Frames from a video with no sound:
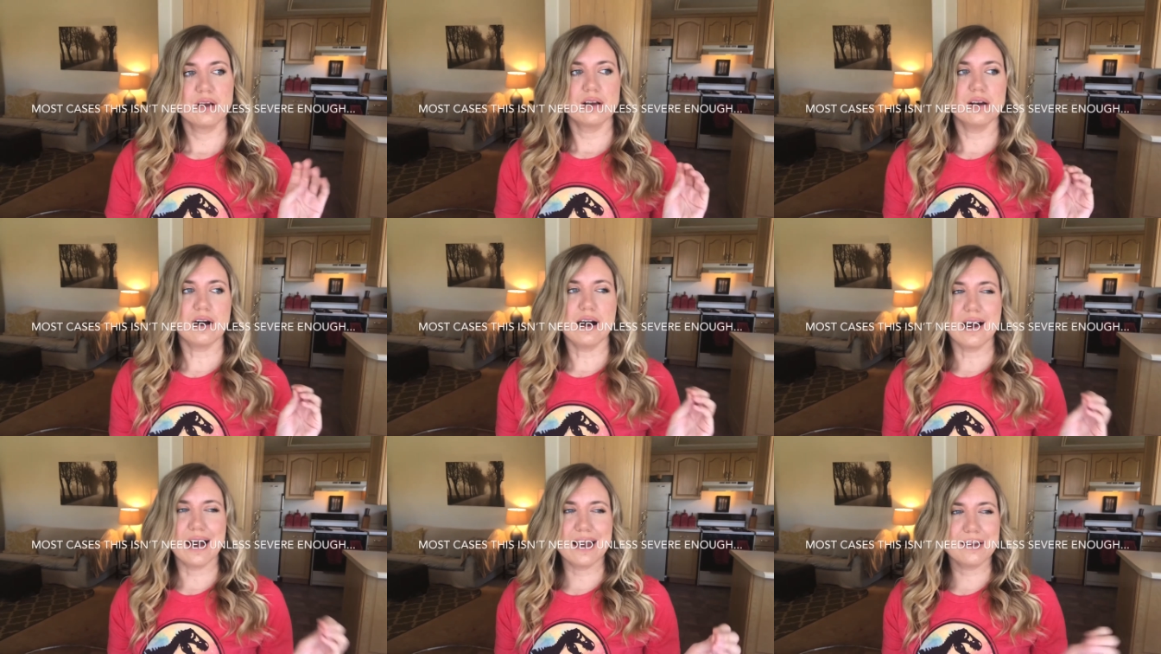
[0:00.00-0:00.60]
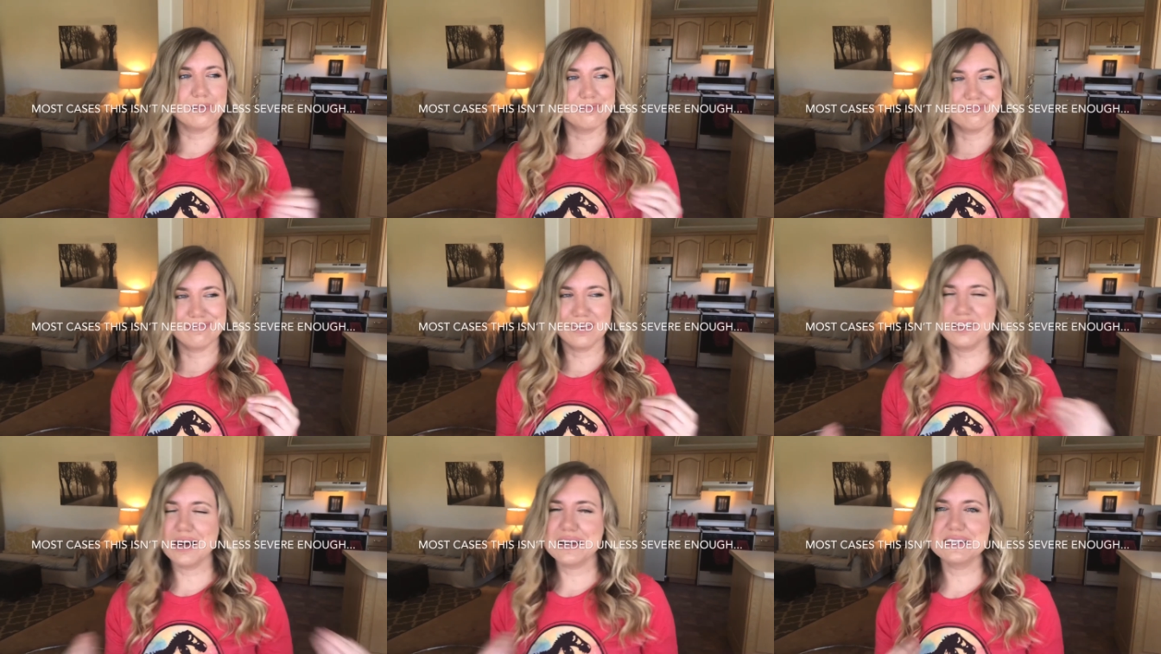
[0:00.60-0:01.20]
a
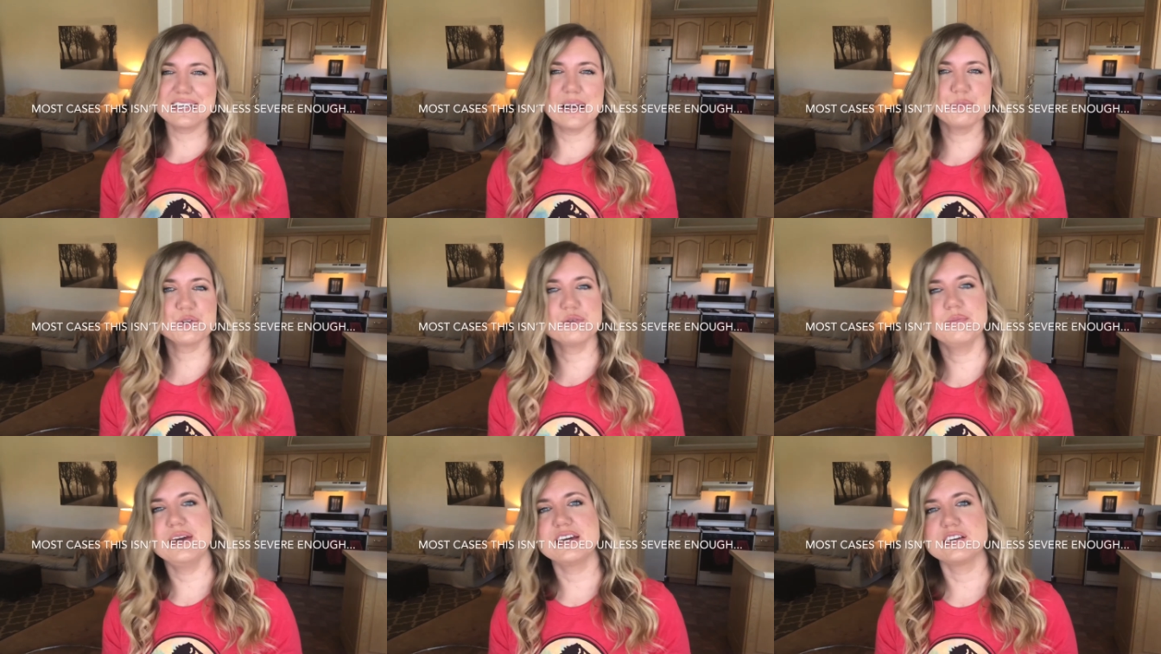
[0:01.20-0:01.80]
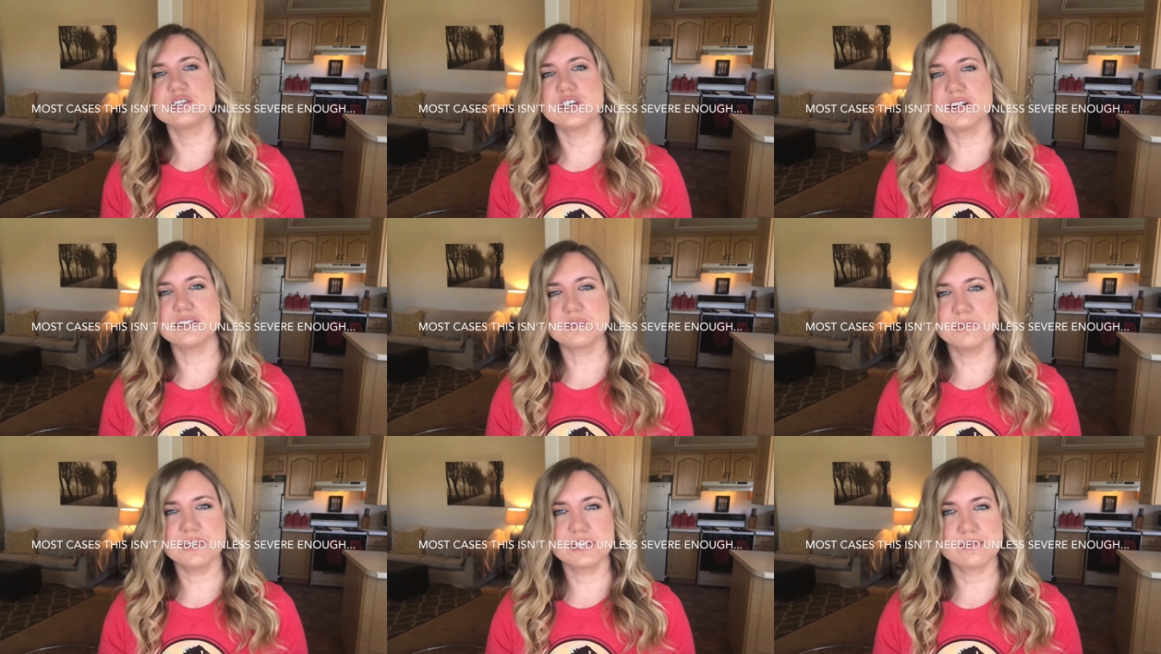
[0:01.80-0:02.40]
lot of times will make
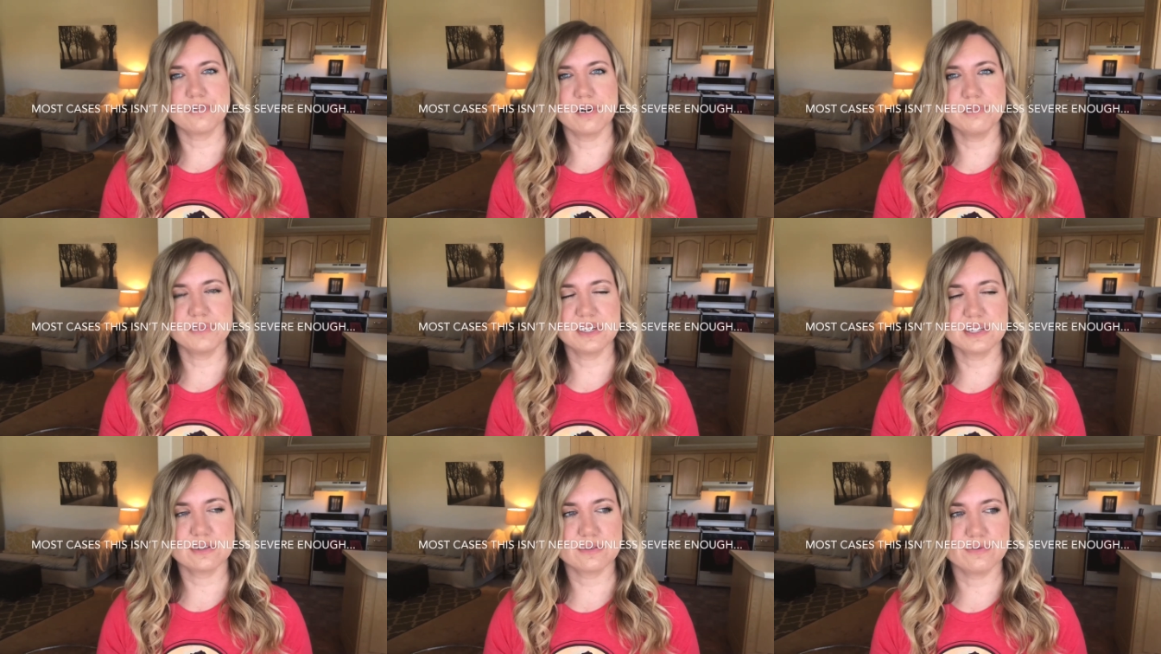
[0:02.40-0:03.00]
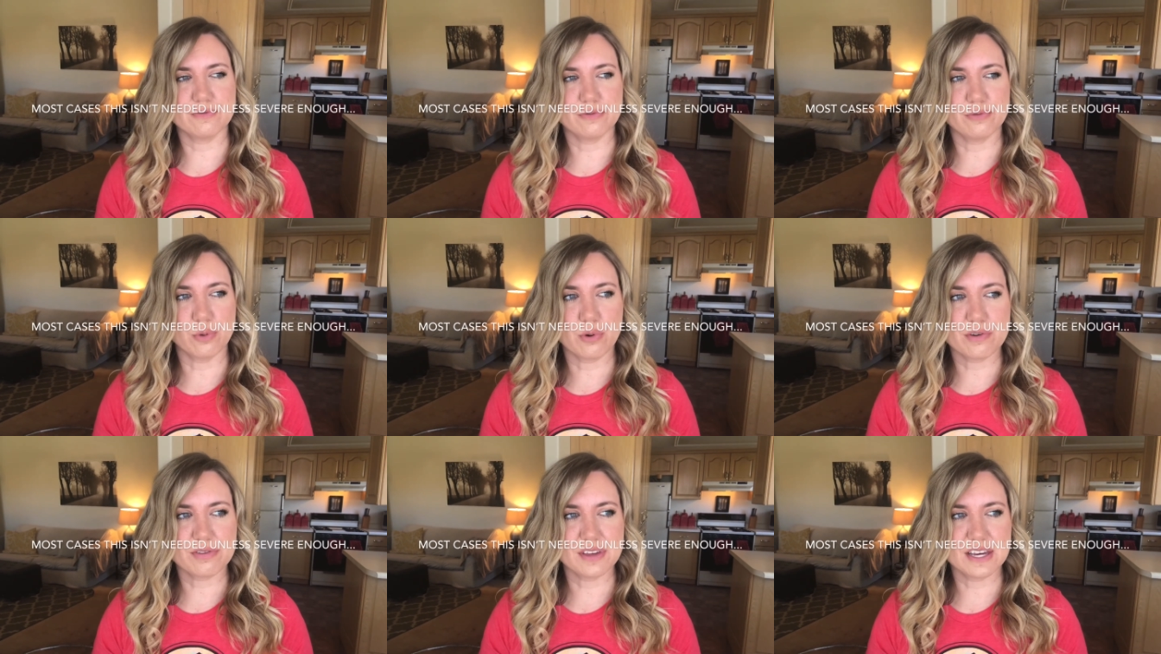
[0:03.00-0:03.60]
adjustments from these
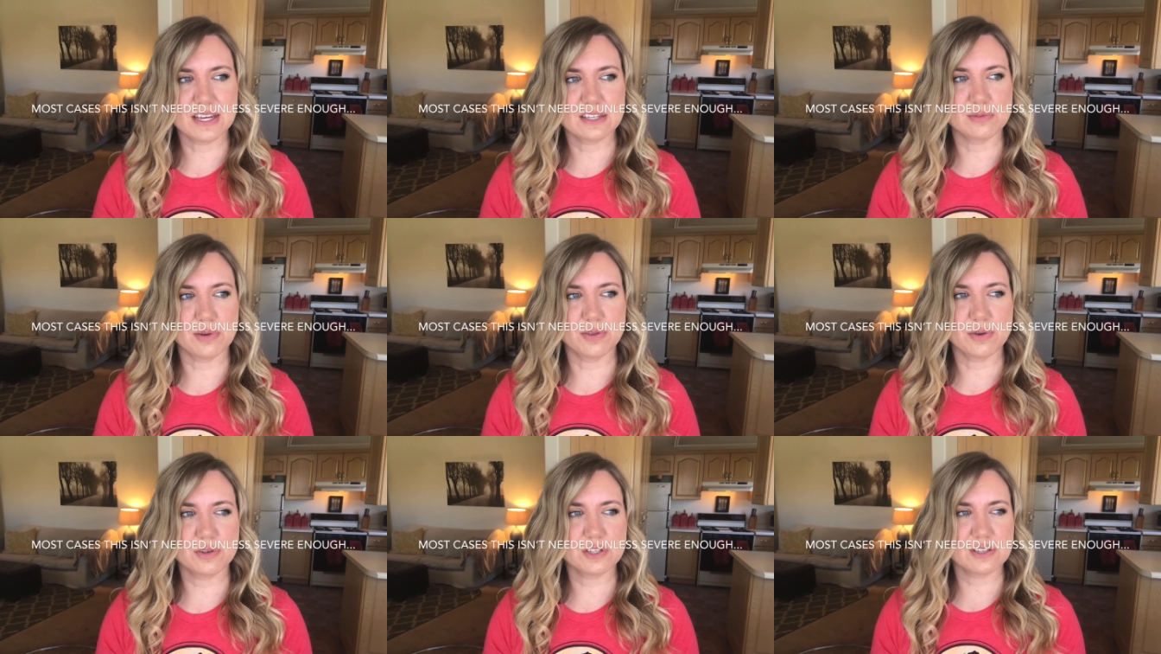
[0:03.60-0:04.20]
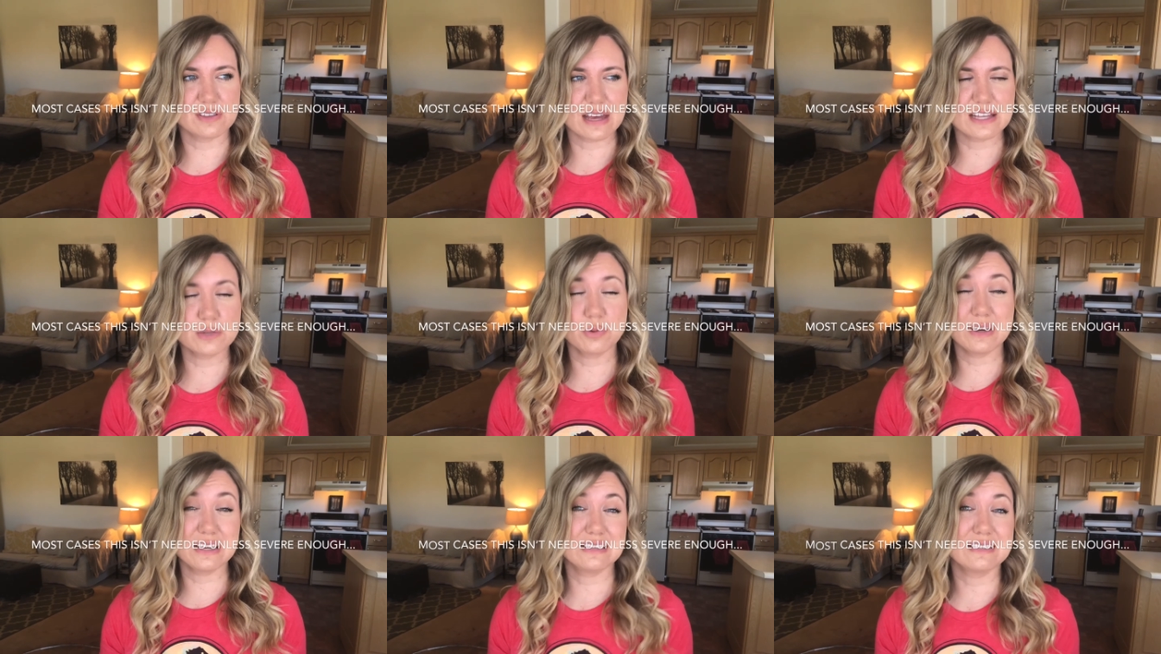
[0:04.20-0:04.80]
four things, but
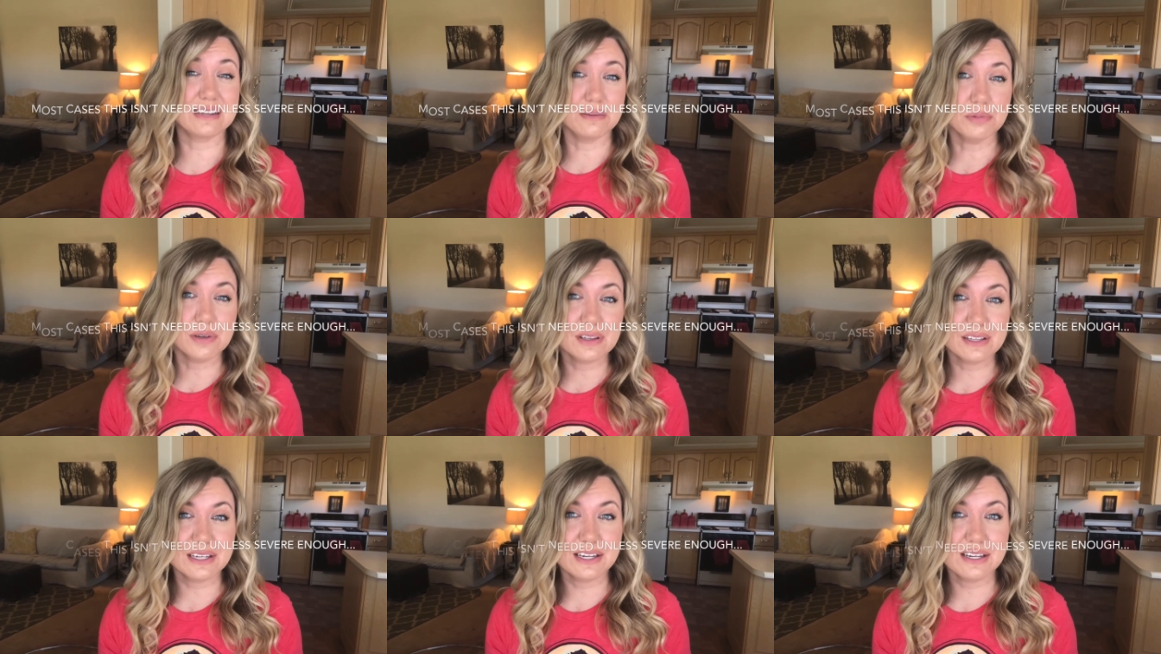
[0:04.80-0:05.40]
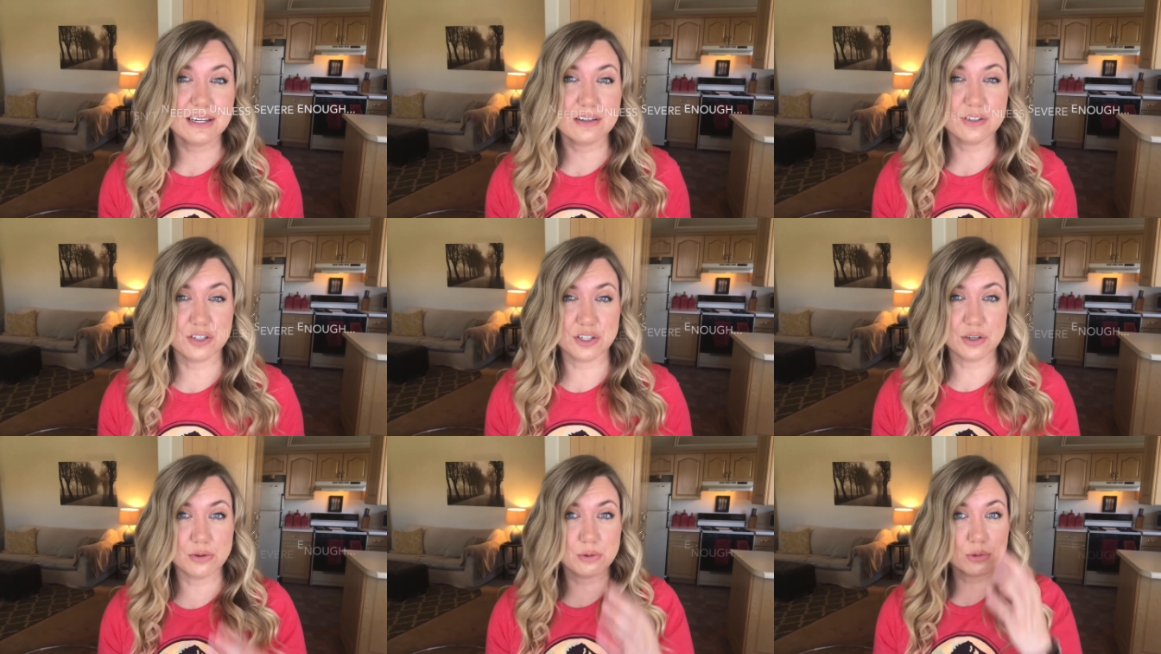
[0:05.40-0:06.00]
that's what I typically
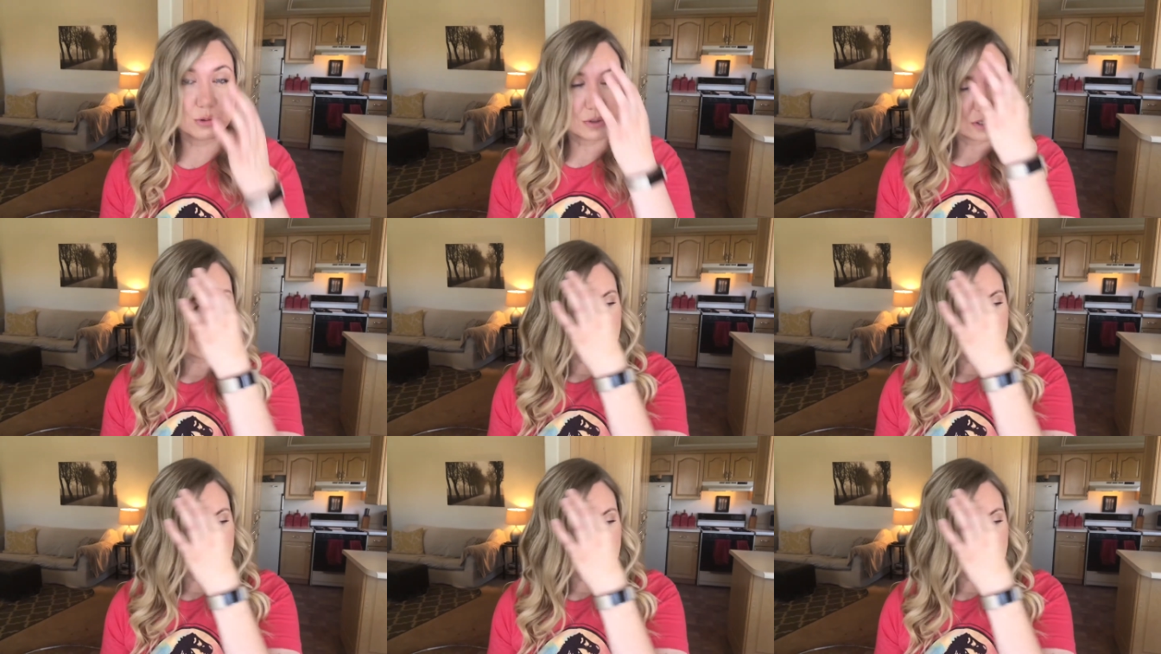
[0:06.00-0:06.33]
do.